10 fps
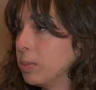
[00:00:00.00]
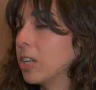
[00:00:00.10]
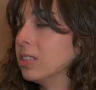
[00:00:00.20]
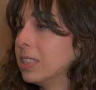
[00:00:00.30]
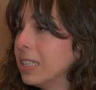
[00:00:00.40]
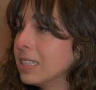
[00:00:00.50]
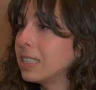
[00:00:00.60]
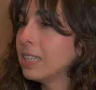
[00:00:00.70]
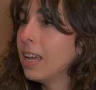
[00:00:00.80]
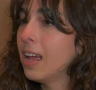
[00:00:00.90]
Because
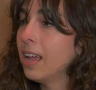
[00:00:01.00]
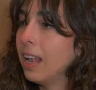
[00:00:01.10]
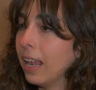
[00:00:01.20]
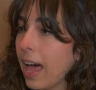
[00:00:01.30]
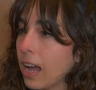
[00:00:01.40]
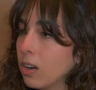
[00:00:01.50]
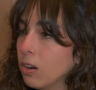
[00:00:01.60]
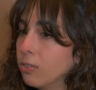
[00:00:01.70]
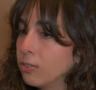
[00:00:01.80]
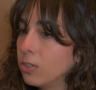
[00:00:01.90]
this lack
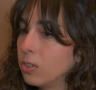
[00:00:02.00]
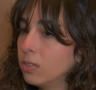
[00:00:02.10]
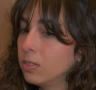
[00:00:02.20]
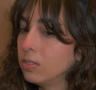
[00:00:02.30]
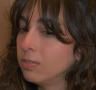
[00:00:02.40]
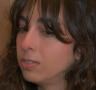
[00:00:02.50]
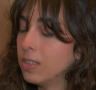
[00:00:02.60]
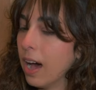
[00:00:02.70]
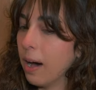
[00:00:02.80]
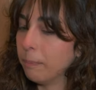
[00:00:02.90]
of
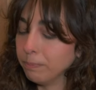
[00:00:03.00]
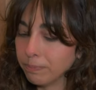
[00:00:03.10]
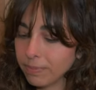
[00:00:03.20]
um,